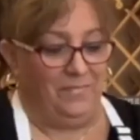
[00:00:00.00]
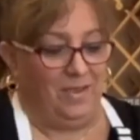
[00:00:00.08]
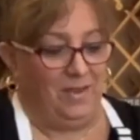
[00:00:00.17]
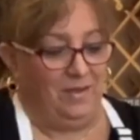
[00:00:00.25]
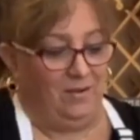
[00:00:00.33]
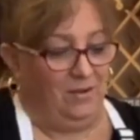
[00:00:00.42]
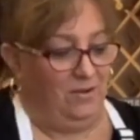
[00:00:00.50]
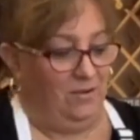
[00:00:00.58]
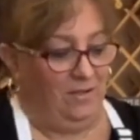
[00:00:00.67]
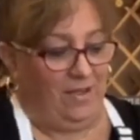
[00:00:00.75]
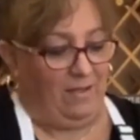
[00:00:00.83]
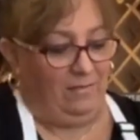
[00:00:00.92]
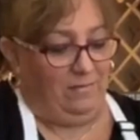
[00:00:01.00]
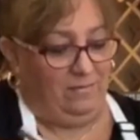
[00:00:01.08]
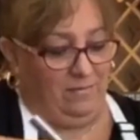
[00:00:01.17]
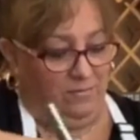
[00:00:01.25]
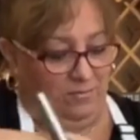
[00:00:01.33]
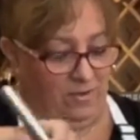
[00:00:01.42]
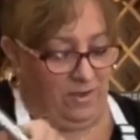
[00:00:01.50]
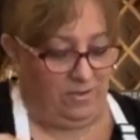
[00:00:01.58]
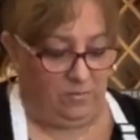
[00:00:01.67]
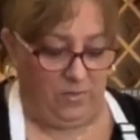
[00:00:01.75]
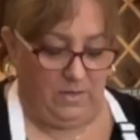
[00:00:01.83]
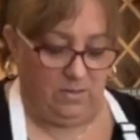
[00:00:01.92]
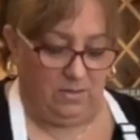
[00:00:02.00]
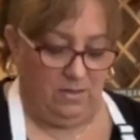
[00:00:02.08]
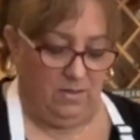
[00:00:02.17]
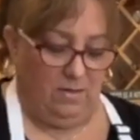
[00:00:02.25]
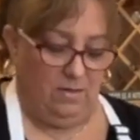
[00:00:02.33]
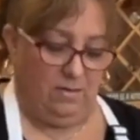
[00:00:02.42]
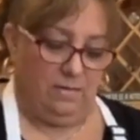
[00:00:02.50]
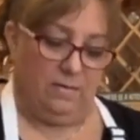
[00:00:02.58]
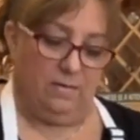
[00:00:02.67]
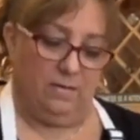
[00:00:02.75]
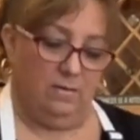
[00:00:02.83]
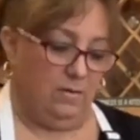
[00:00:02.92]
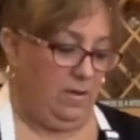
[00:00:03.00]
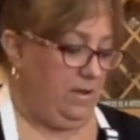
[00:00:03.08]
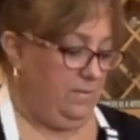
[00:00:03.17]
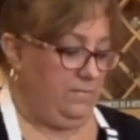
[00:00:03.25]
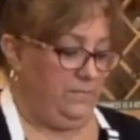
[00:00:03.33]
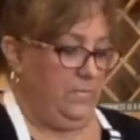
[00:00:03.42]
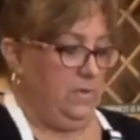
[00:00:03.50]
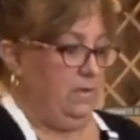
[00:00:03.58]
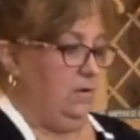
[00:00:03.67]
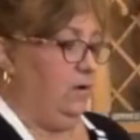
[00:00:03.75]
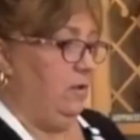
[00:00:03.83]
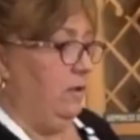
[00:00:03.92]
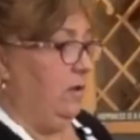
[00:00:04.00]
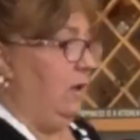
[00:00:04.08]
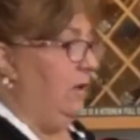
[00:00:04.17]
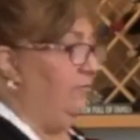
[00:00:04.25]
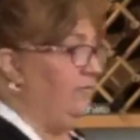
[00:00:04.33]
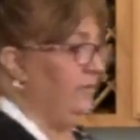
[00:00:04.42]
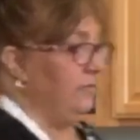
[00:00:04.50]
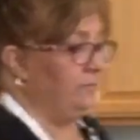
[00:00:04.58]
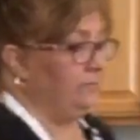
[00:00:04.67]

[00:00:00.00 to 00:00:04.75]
I'm getting it all out. One last piece. Okay all off.